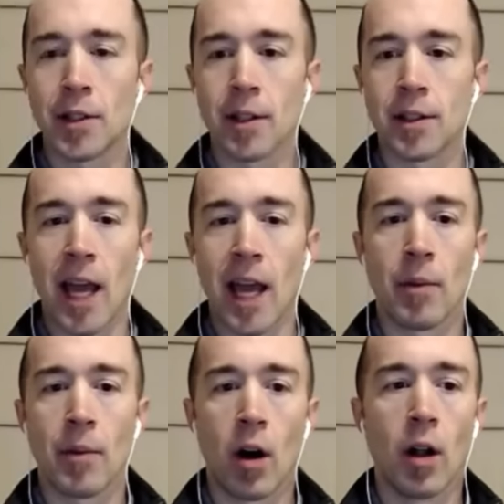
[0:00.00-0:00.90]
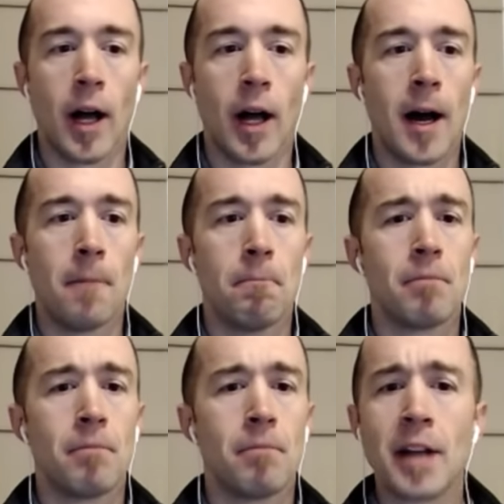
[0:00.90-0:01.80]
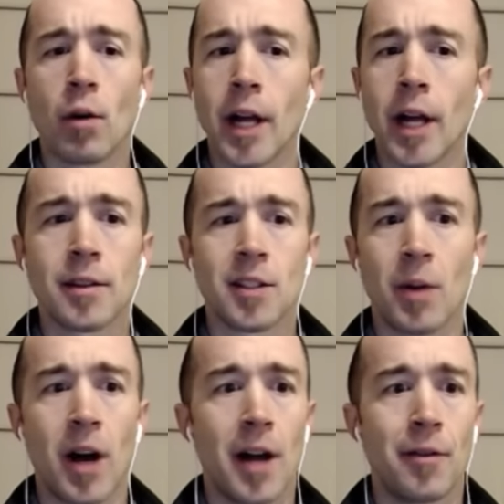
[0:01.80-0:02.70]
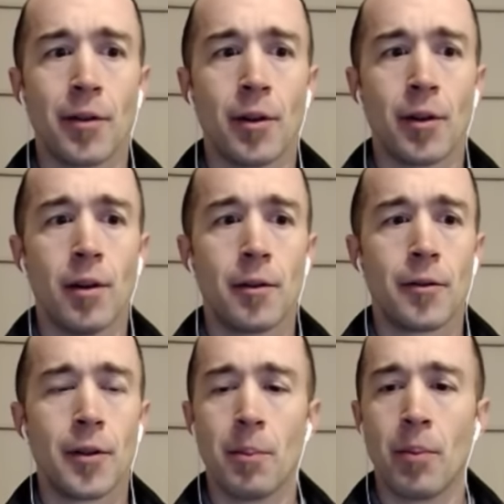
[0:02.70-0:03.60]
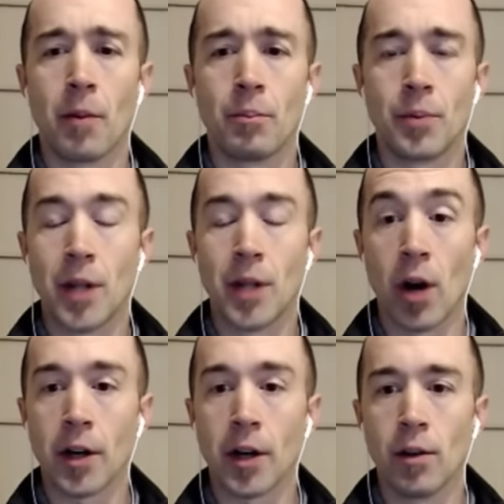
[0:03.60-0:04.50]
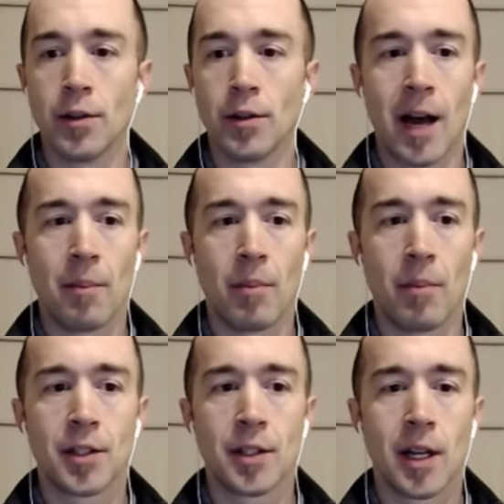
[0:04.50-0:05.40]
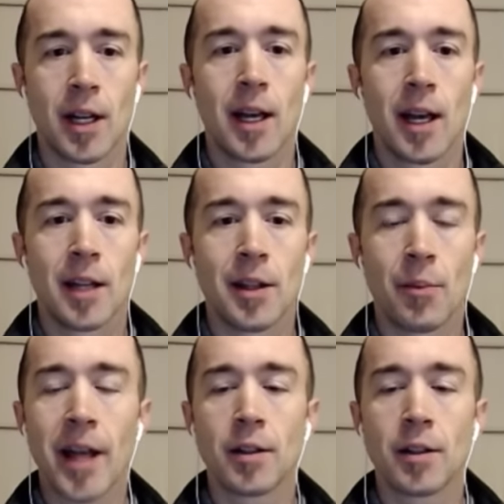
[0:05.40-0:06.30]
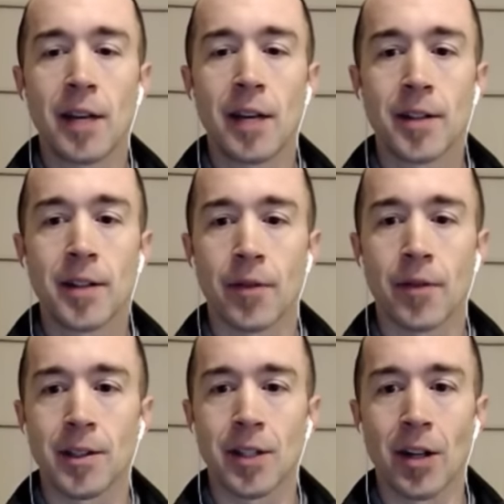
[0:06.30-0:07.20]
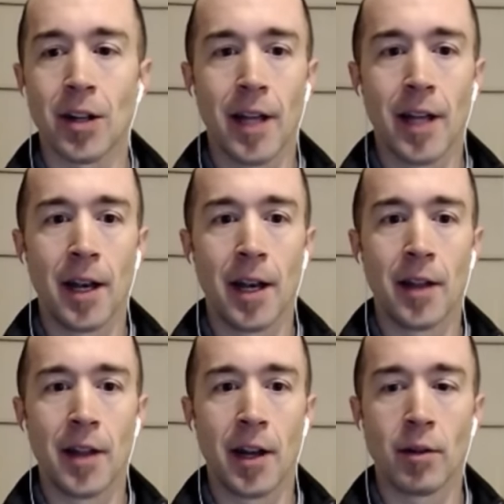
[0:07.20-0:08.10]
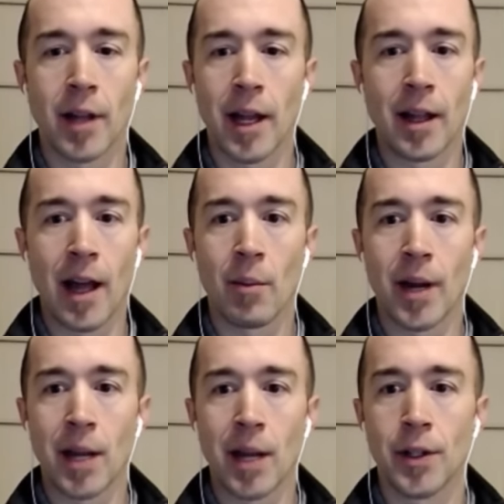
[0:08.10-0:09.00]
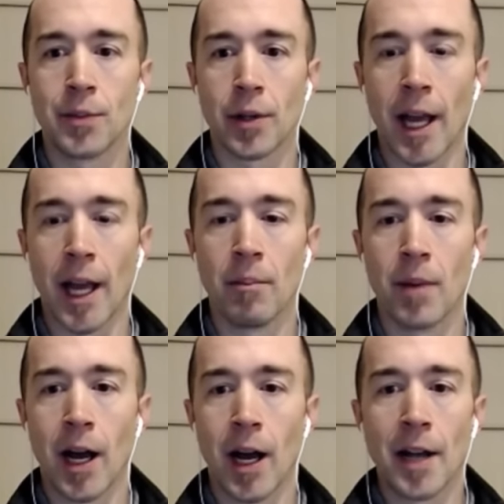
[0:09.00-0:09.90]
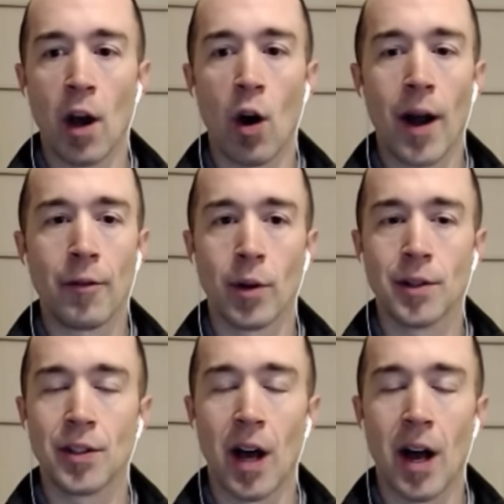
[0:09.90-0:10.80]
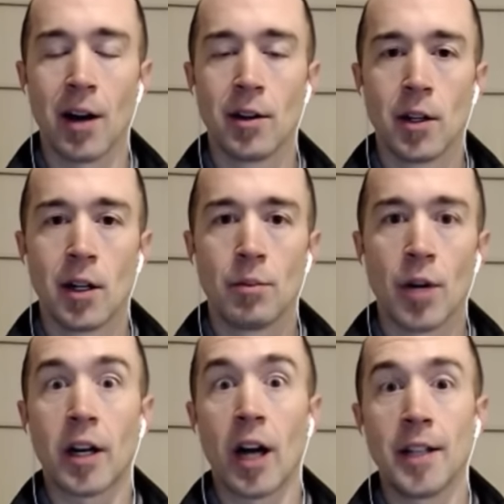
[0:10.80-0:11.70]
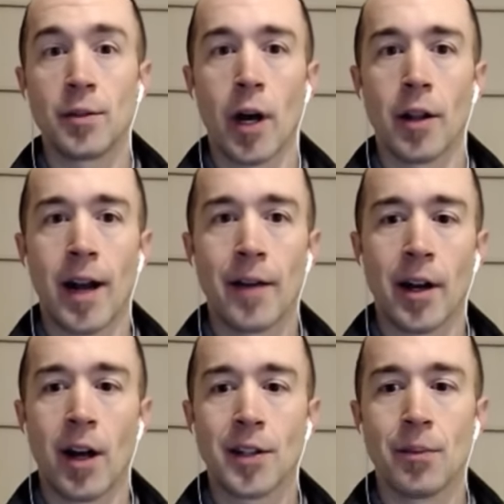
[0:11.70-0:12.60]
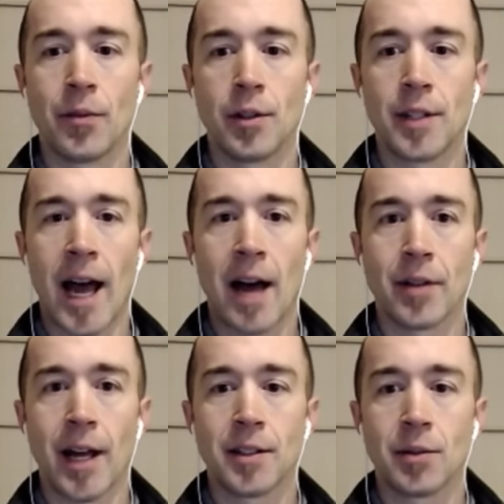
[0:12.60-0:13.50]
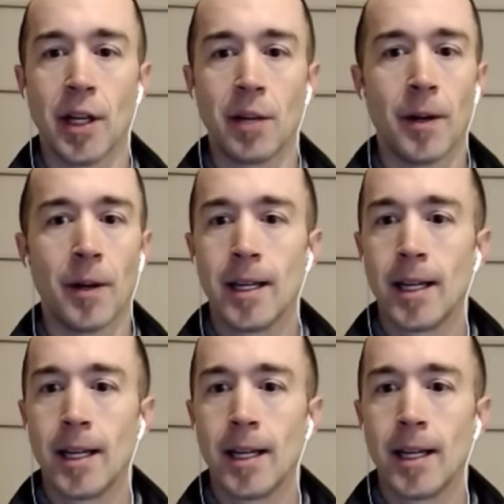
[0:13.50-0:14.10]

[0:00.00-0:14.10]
of this game at all. Um, I, I don't like the spot for for the bon- the Broncos uh, much. The Bengals defense is very solid, and uh, they don't let, allow many points per game. Uh, I know everyone saw Brock Osweiler have that awesome first half last week, but